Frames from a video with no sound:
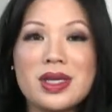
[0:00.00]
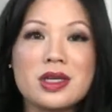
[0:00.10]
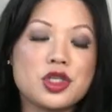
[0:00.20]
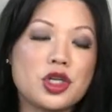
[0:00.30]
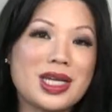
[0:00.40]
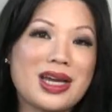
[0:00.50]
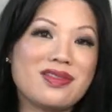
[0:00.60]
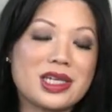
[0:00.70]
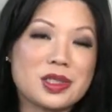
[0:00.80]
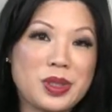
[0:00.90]
So you can have
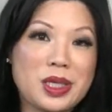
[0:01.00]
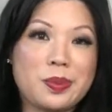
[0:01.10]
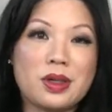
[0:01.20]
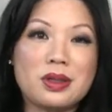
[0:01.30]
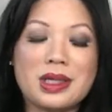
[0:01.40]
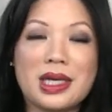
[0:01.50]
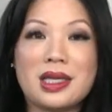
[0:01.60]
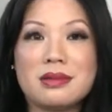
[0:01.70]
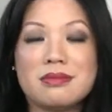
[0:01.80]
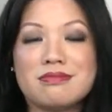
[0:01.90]
less people
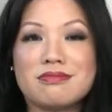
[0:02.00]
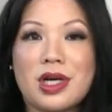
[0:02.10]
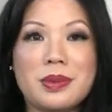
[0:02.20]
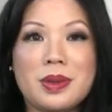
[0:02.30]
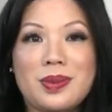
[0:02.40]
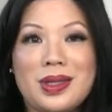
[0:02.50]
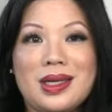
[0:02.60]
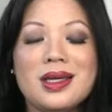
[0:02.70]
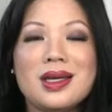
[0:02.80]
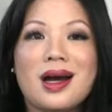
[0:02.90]
and
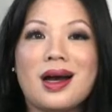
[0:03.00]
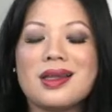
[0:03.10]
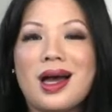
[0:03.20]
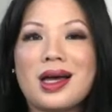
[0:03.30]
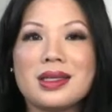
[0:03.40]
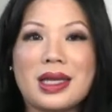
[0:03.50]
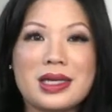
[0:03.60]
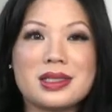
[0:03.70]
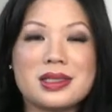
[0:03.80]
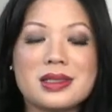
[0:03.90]
probably a lot
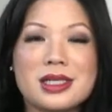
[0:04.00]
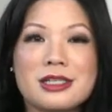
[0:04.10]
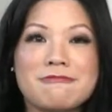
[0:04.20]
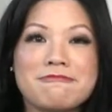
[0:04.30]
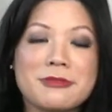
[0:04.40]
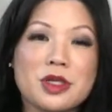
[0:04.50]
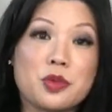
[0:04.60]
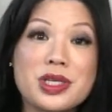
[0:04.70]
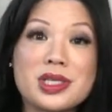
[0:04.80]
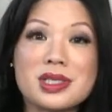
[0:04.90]
less
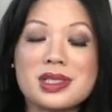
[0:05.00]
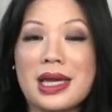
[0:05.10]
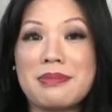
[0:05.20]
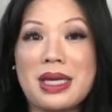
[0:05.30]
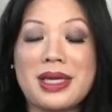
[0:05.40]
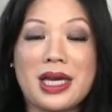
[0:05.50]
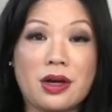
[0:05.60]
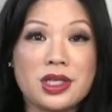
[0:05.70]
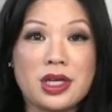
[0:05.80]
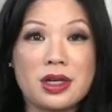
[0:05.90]
risks and maybe
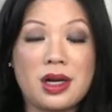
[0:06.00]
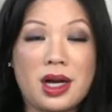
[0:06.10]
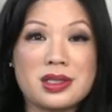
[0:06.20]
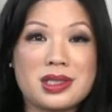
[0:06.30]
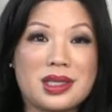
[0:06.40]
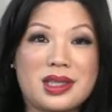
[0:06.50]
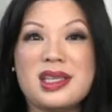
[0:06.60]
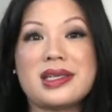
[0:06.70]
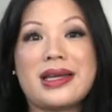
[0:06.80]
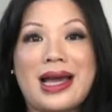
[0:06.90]
healthcare costs and
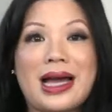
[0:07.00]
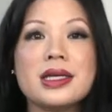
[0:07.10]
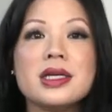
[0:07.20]
things like that.